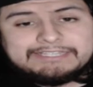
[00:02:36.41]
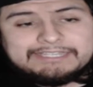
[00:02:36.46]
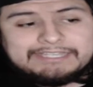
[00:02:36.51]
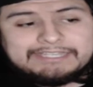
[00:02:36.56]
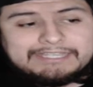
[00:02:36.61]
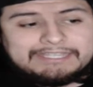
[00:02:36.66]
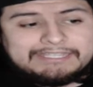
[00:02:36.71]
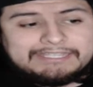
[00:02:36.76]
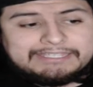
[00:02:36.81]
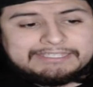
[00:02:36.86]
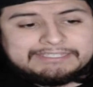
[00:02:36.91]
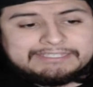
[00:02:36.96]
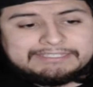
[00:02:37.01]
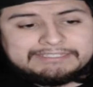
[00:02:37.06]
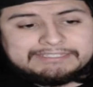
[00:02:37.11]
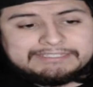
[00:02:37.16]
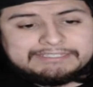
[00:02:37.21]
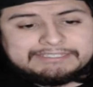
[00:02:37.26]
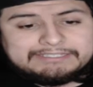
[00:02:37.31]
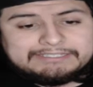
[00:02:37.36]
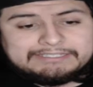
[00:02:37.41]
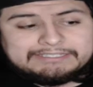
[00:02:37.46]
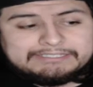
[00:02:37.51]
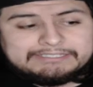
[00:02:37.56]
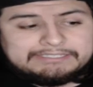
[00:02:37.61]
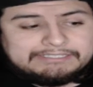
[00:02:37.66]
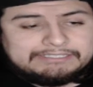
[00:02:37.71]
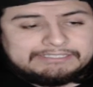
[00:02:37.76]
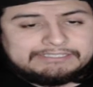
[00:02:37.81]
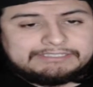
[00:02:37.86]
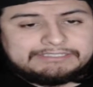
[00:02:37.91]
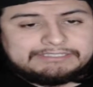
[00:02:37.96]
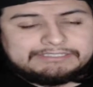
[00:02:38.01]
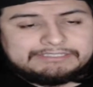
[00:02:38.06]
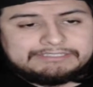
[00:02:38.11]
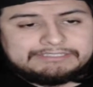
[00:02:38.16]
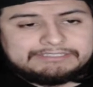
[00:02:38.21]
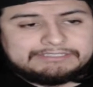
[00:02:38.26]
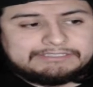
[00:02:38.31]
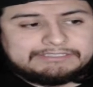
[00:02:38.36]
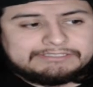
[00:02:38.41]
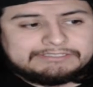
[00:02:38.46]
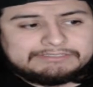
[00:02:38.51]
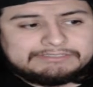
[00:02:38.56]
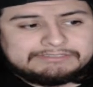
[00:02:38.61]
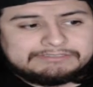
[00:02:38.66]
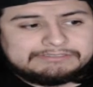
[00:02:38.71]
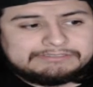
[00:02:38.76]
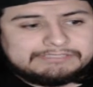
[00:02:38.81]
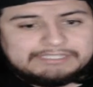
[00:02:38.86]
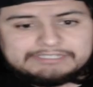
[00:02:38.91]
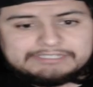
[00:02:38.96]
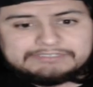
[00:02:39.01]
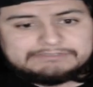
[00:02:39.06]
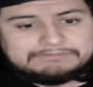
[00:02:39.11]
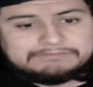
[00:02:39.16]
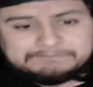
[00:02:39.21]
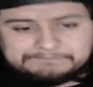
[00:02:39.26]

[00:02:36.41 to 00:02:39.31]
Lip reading: And he then,